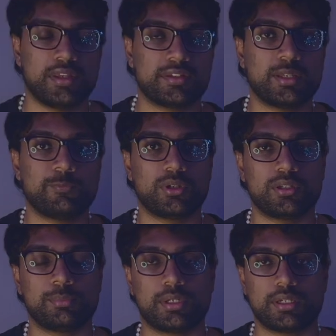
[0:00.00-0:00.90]
Step
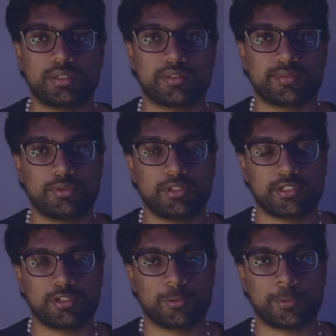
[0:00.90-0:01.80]
1, buy a small
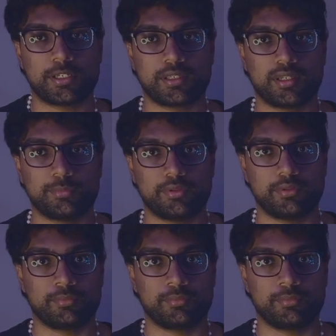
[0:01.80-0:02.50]
and compact camera.